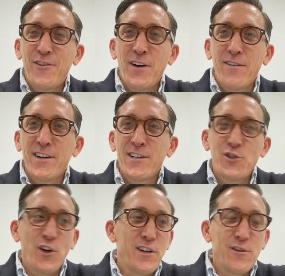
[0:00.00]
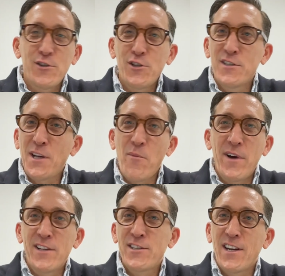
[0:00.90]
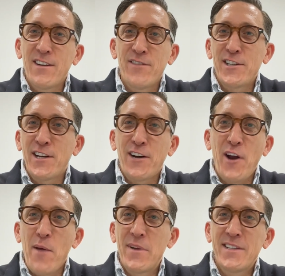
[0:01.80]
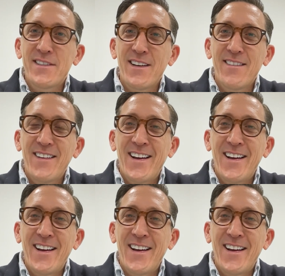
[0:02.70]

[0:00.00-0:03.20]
If you have a stone in your shoe somewhere, it's going to eventually create a blister.